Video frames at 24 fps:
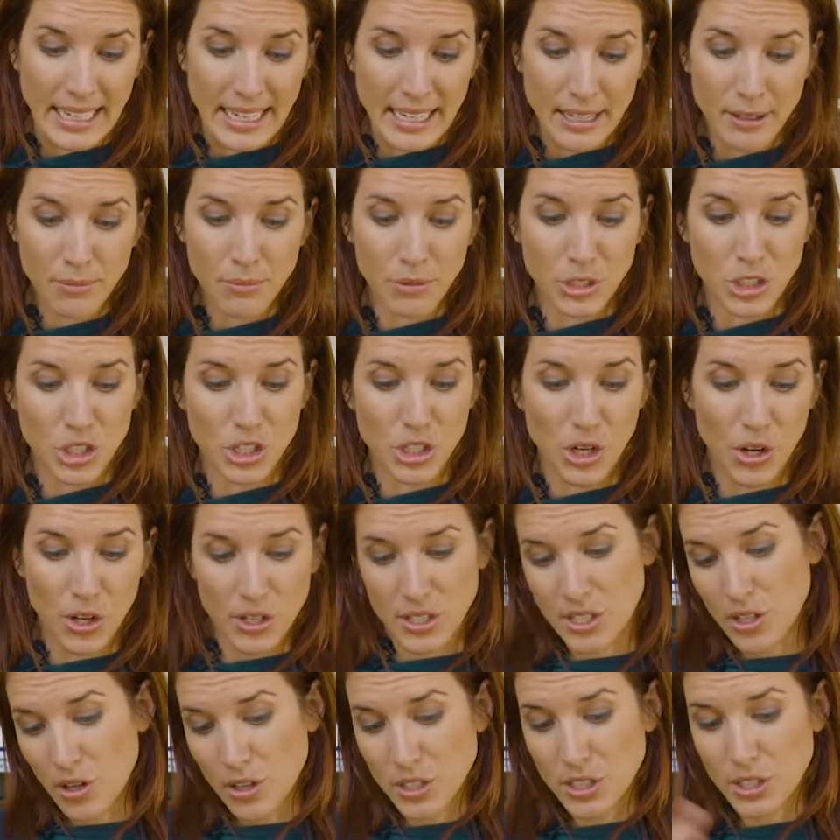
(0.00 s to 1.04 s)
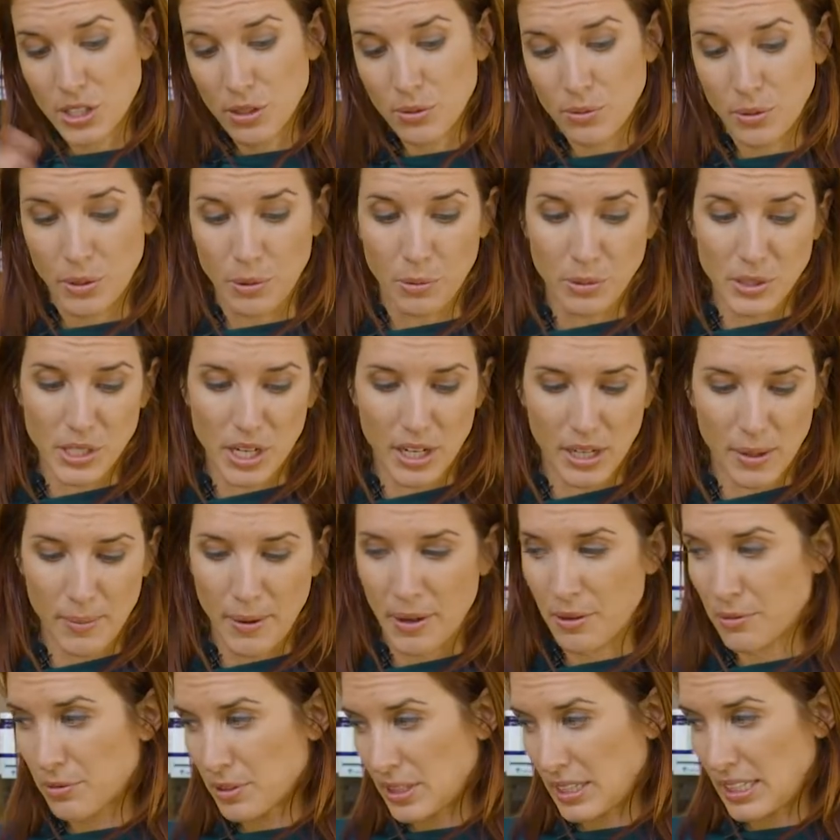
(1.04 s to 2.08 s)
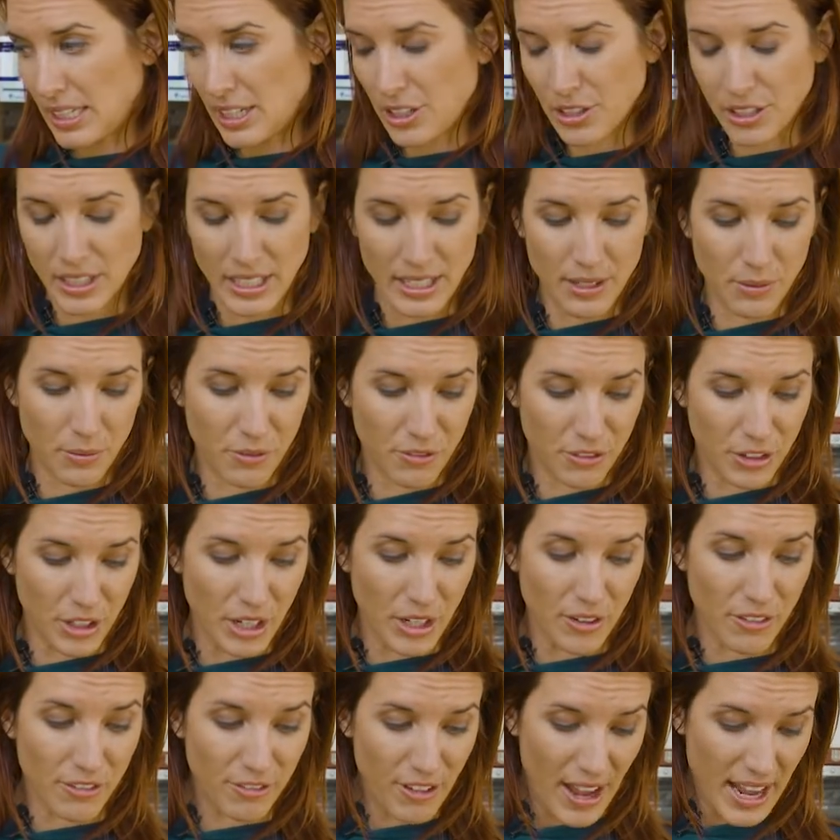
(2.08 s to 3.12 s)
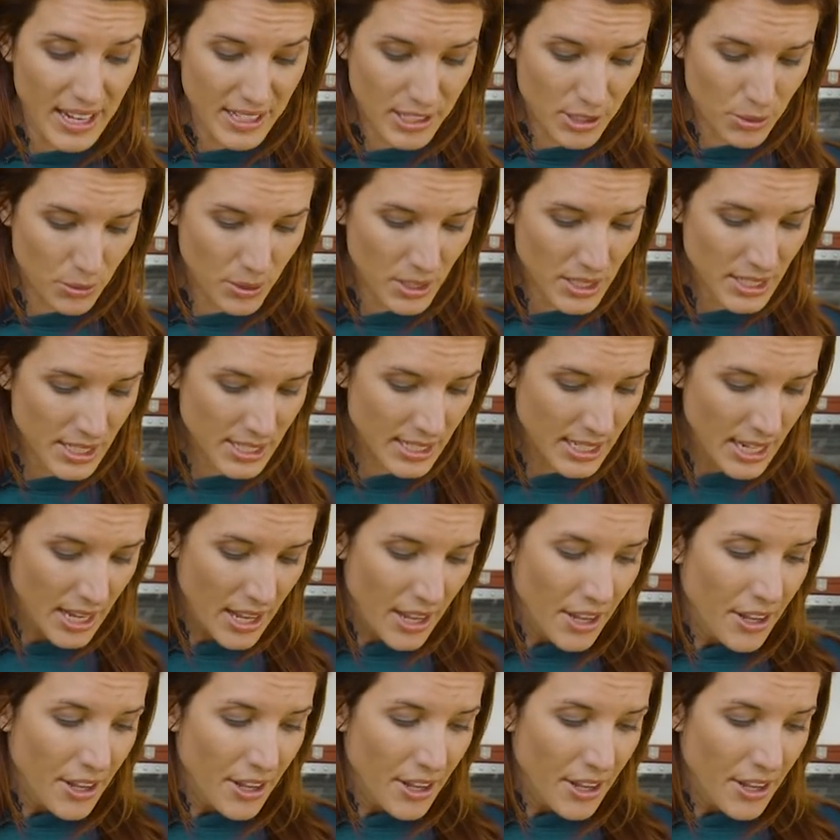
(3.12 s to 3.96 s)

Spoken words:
lamb, which is also what we'll talk about, really good for a fat source.